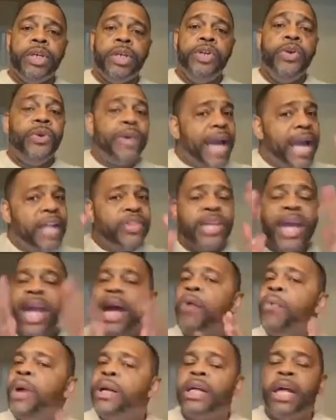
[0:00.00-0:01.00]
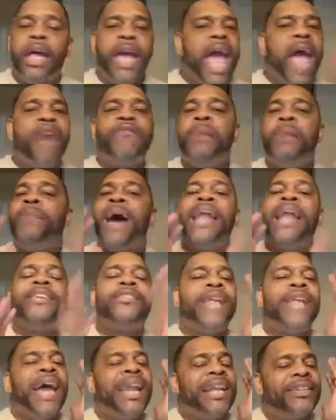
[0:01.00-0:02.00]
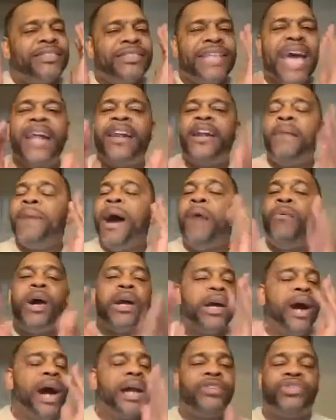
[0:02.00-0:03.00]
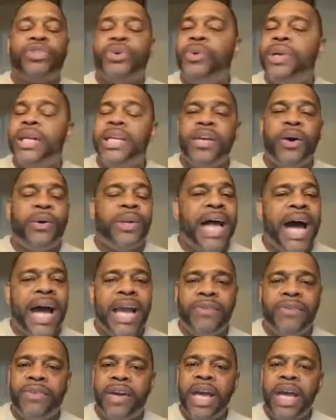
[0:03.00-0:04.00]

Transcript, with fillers: You can't tell whether everybody's not excited about what God is doing in your life.